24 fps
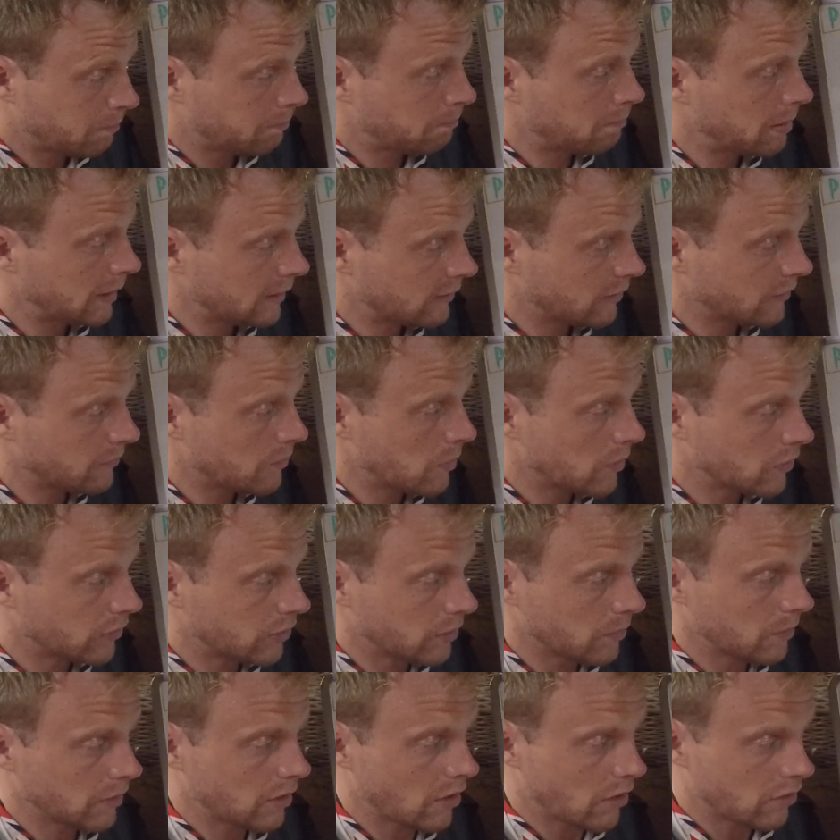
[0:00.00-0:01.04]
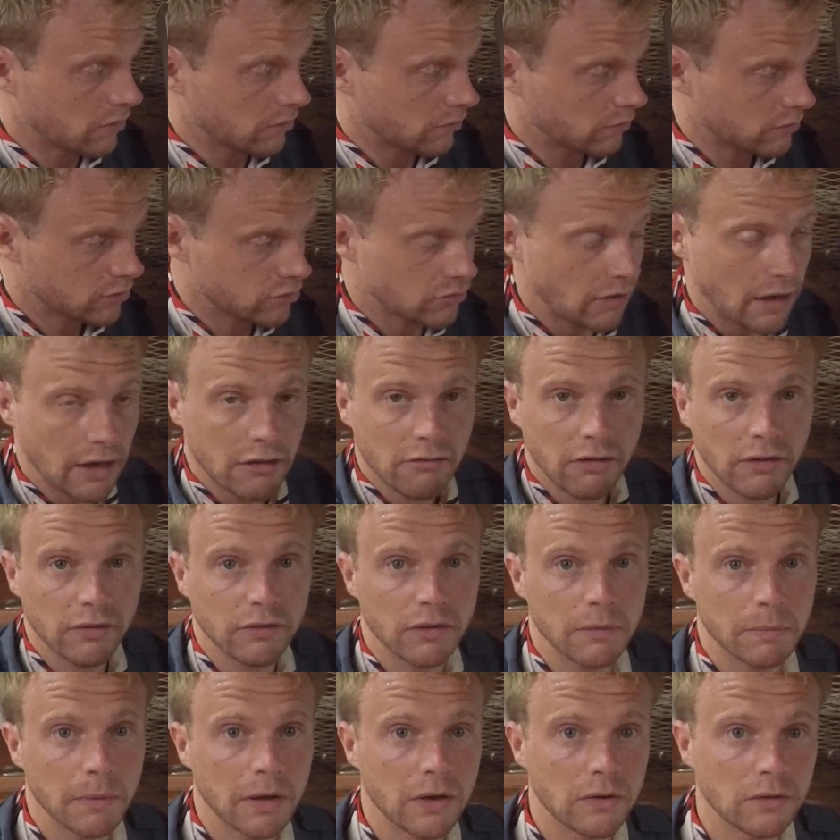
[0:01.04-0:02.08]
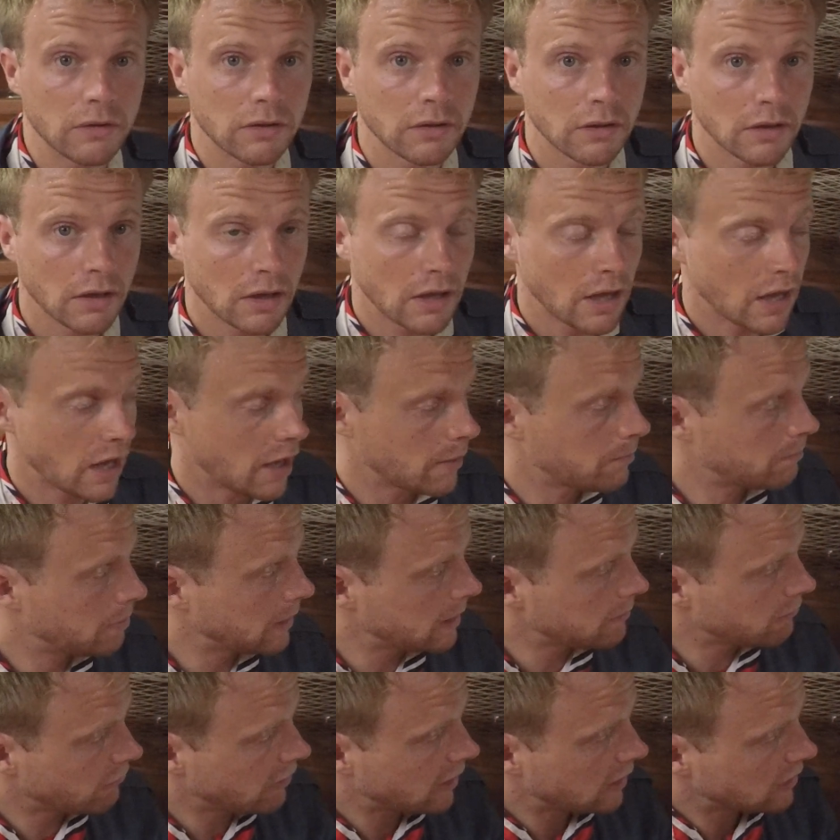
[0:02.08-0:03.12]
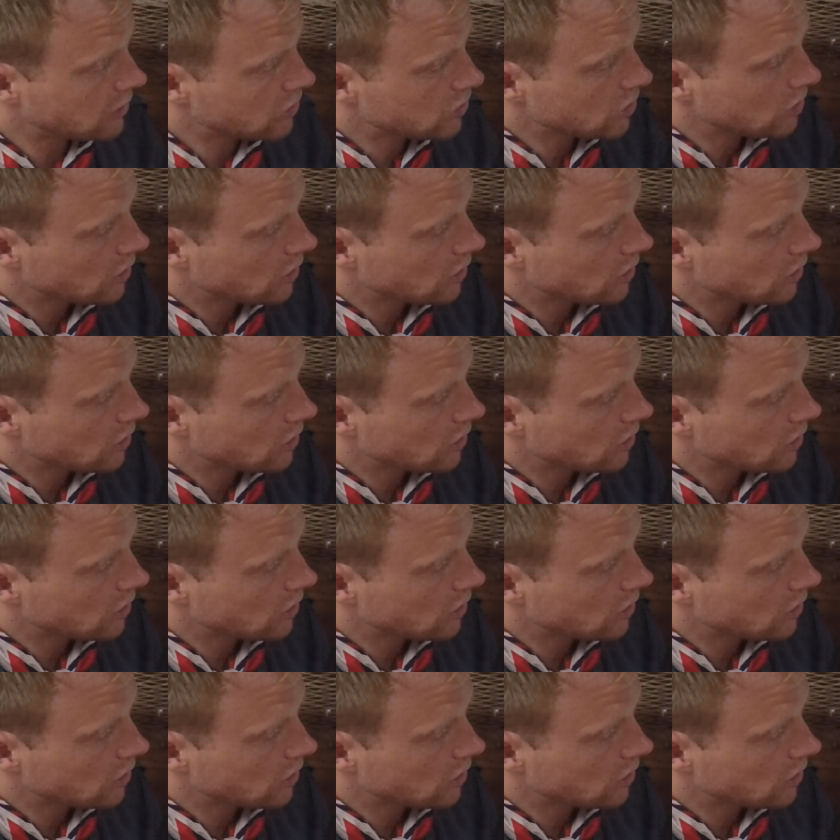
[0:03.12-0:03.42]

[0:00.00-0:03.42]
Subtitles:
bits of wood that would go straight across the boat. A beam reach,